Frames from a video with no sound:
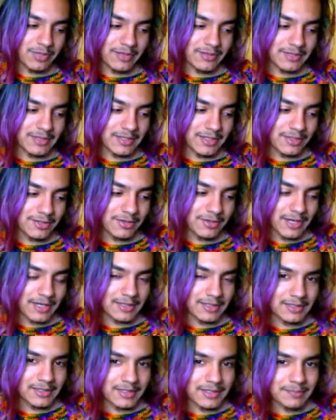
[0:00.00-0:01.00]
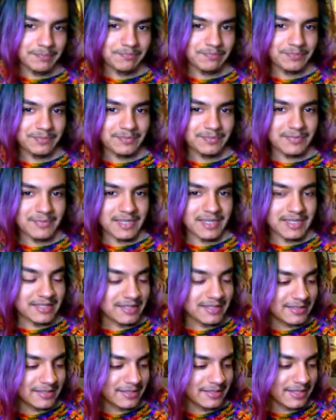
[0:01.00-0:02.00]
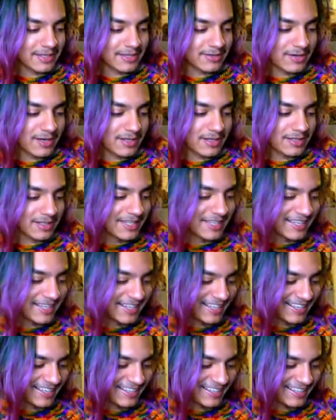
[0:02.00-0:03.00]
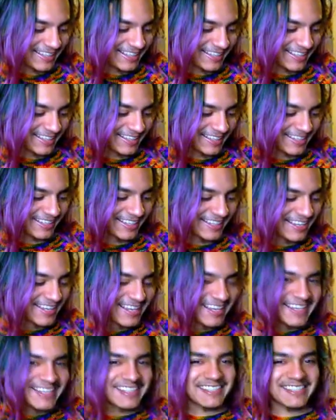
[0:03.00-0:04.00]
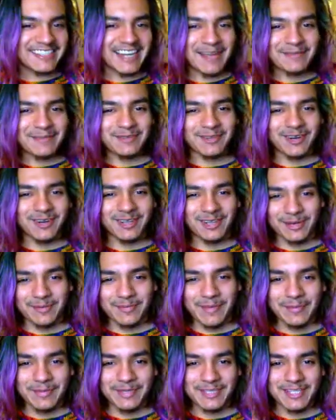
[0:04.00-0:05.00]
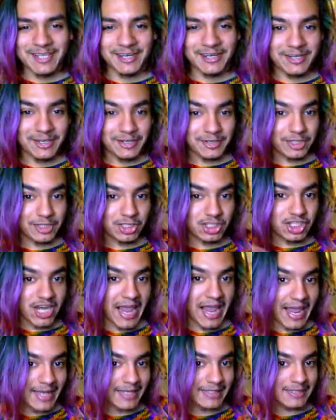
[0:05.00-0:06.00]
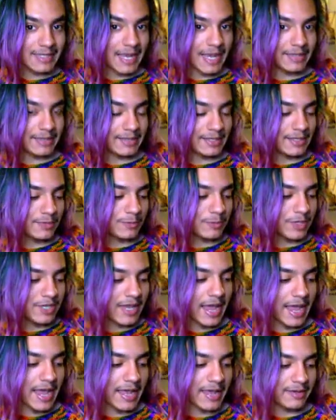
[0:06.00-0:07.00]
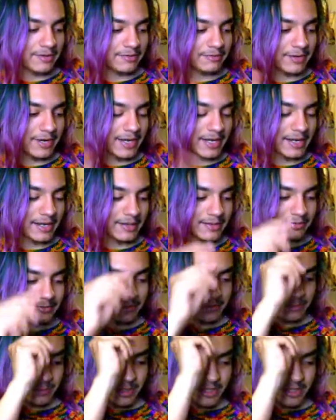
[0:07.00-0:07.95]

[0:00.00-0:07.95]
pronouncing it correctly later on. Snaps for all our members that are here in the chat. I think we have right now,